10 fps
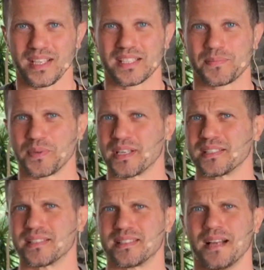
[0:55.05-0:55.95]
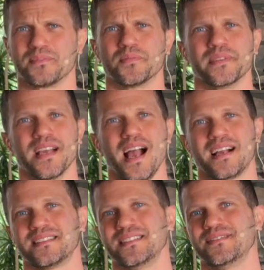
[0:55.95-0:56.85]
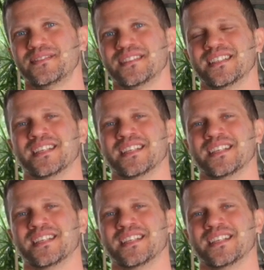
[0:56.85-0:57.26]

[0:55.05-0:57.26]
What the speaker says: Spring is a time to be active,